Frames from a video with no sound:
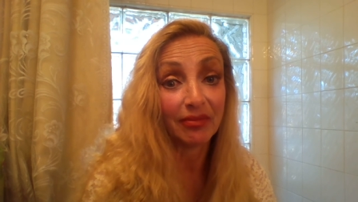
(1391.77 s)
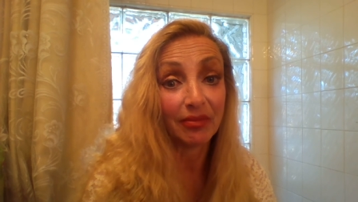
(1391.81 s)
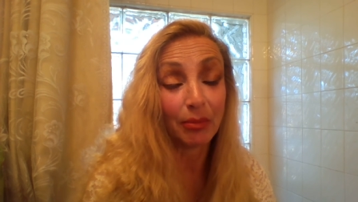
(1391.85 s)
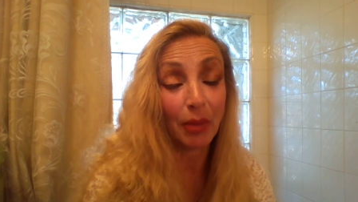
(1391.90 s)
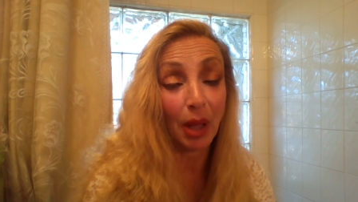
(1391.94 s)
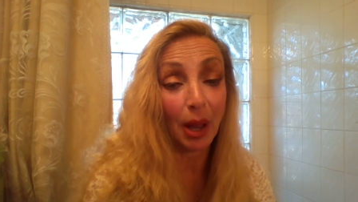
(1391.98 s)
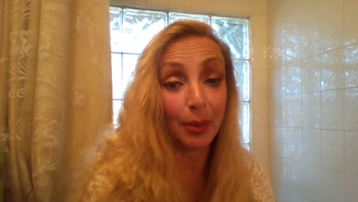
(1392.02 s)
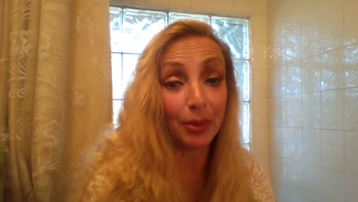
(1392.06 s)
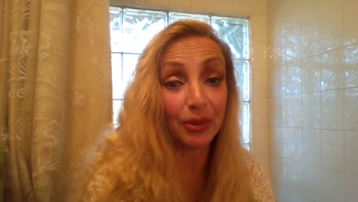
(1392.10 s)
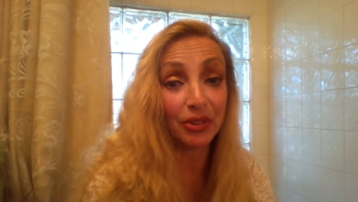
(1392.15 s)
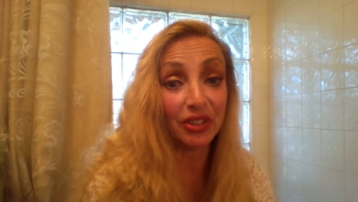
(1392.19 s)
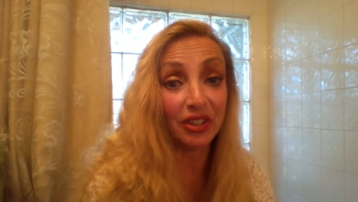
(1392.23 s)
The
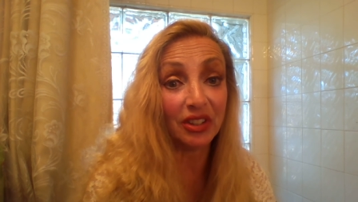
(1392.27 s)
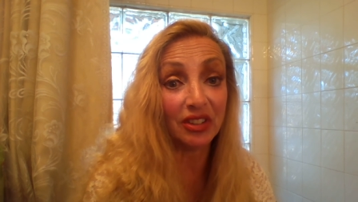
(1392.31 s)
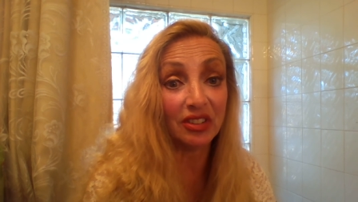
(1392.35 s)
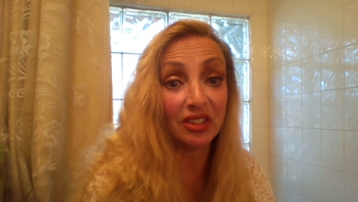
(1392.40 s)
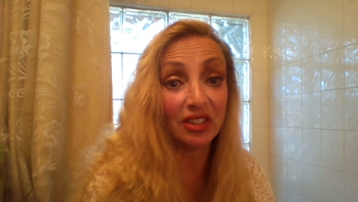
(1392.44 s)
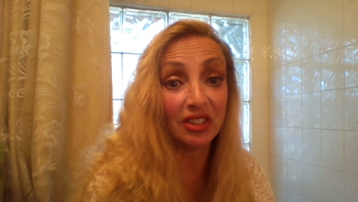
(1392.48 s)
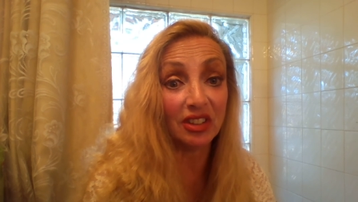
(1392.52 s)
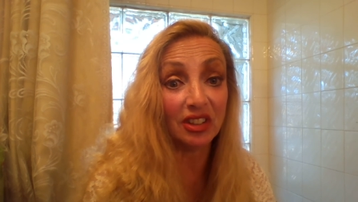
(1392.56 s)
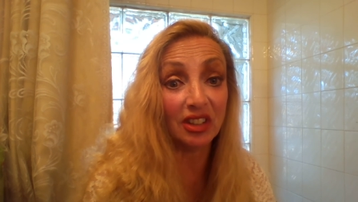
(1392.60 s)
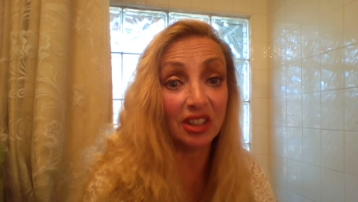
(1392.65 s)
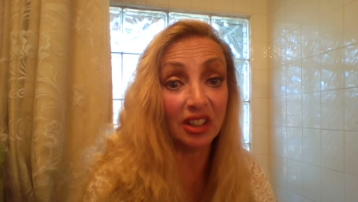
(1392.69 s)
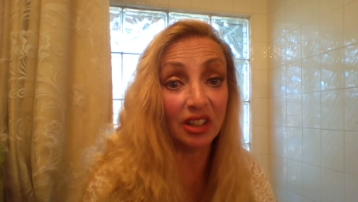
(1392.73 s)
Bible says
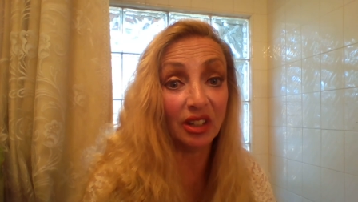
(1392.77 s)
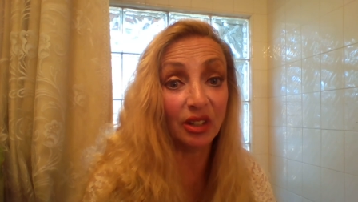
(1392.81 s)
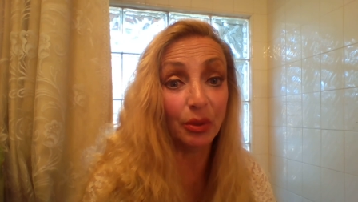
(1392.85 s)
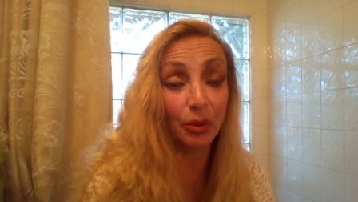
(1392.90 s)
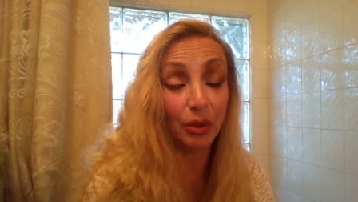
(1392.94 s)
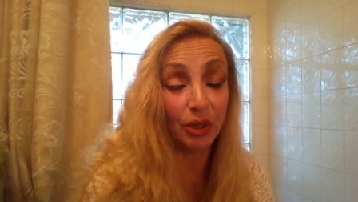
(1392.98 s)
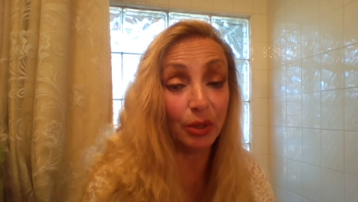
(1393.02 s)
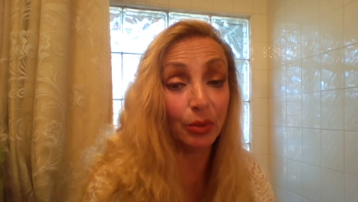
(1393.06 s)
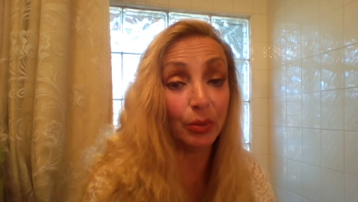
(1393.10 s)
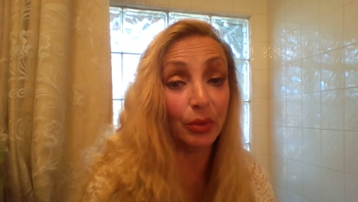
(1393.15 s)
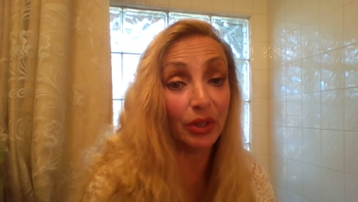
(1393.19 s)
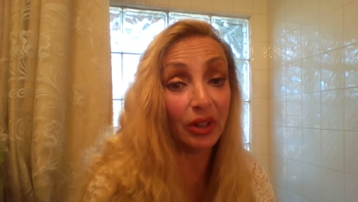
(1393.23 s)
it, it,
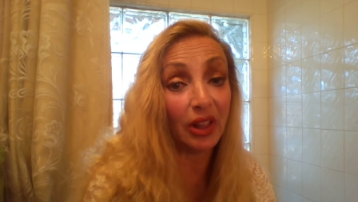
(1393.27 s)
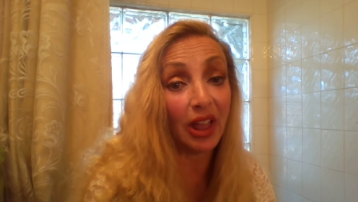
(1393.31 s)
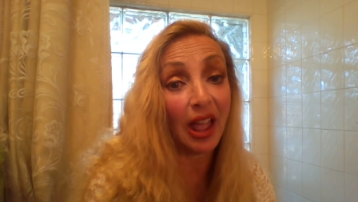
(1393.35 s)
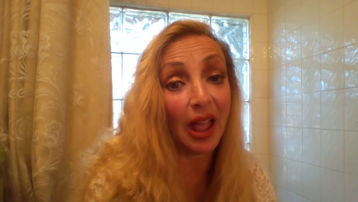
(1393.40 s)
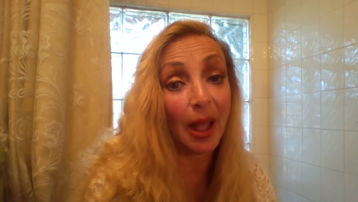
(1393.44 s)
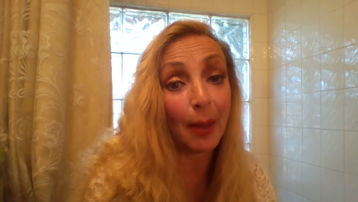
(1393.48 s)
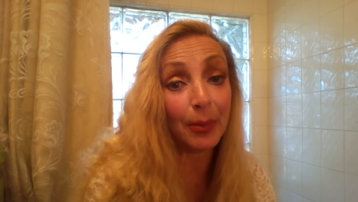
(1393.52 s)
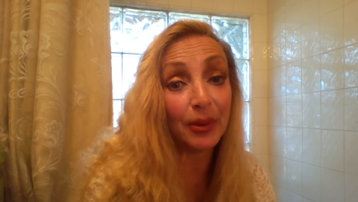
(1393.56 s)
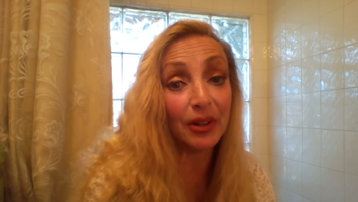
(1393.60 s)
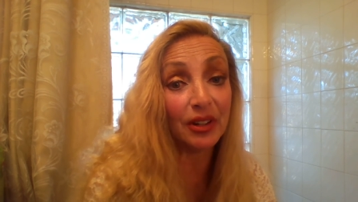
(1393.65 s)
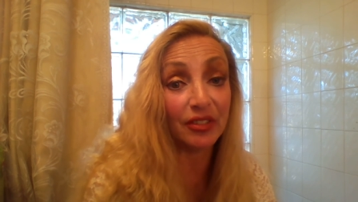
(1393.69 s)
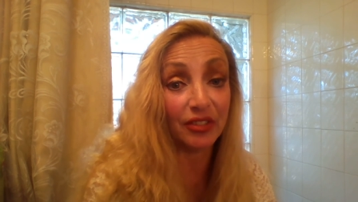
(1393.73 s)
it will
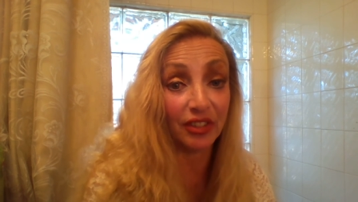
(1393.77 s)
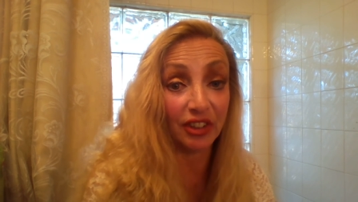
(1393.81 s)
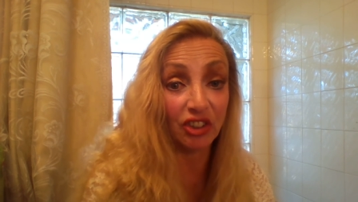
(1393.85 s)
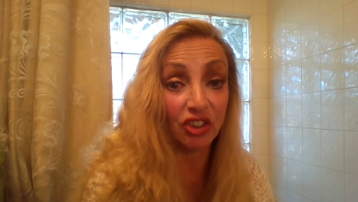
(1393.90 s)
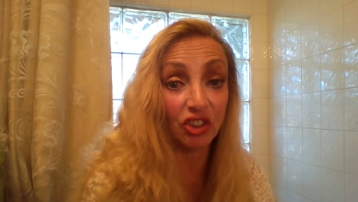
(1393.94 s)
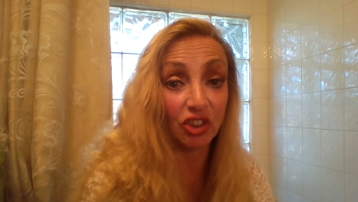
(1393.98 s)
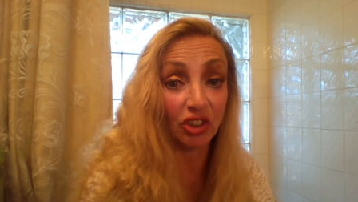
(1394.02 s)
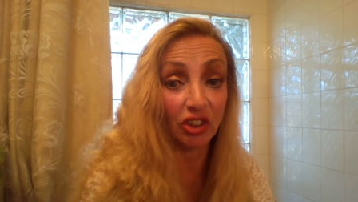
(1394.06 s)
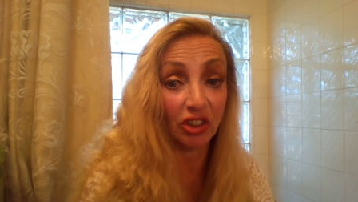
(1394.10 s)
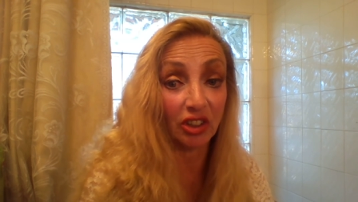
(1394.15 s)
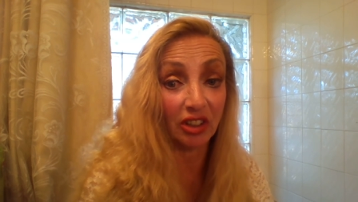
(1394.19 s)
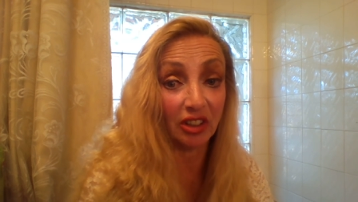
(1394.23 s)
happen
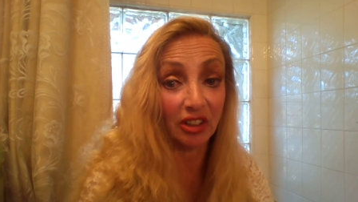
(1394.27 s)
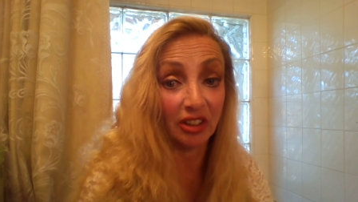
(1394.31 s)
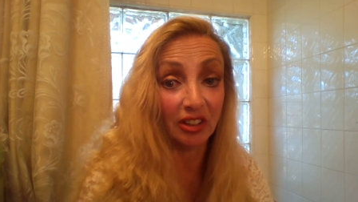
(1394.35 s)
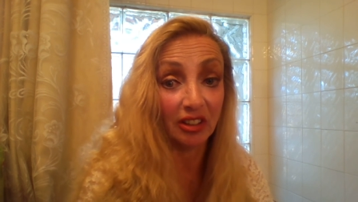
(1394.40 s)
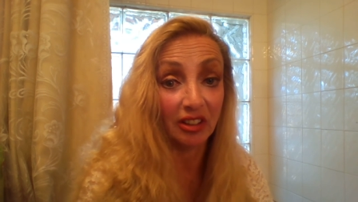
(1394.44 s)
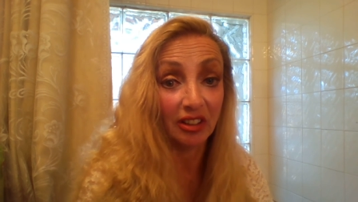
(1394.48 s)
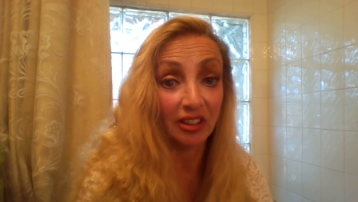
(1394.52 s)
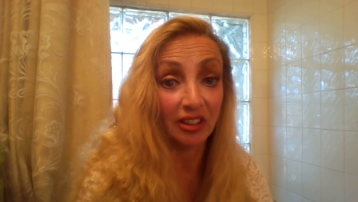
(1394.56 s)
eventually.